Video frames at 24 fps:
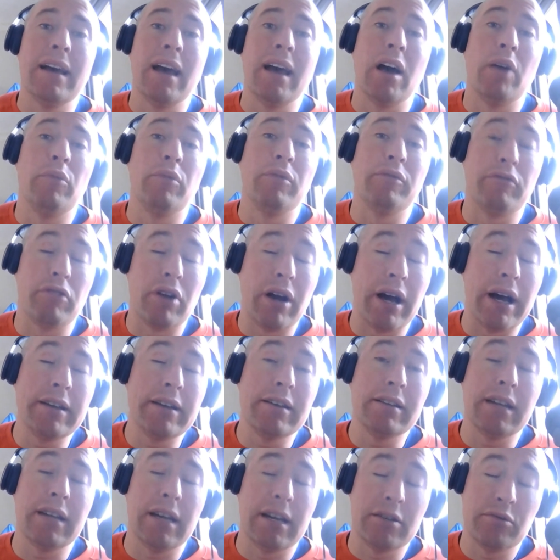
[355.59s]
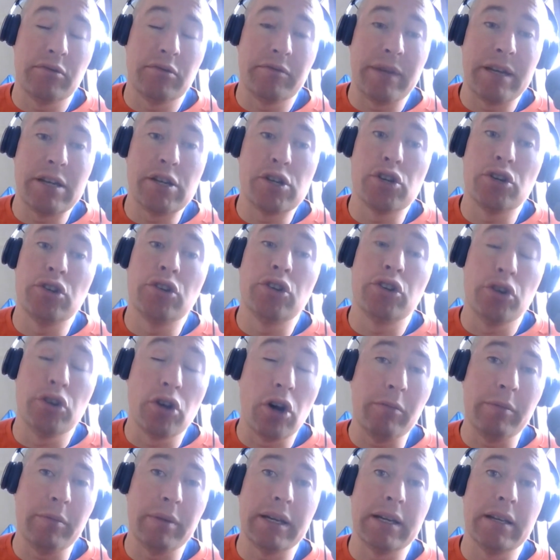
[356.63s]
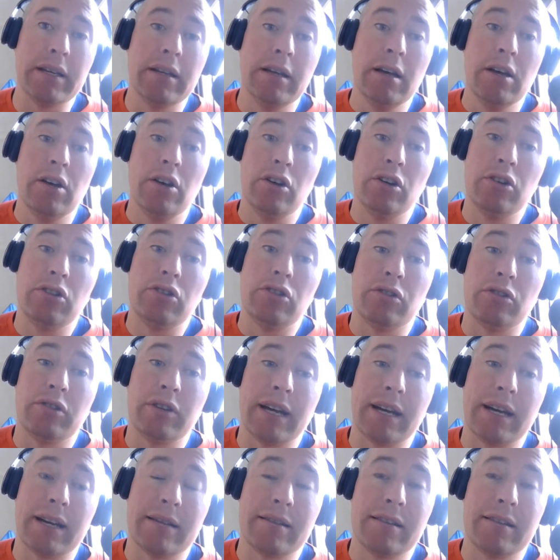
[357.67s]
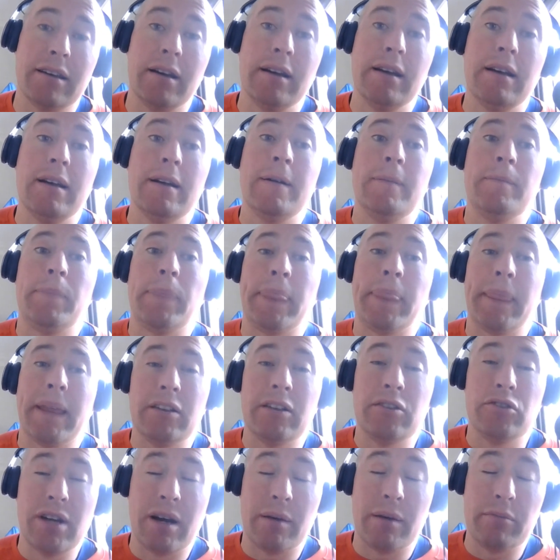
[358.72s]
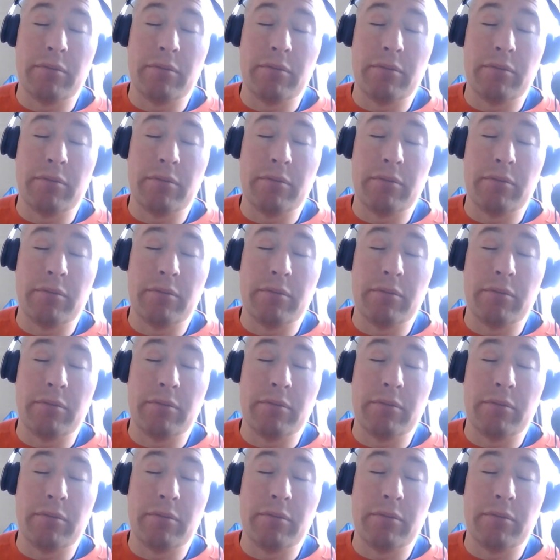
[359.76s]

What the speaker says: And with Ryan, as we've mentioned, not being at Doncaster, and Jan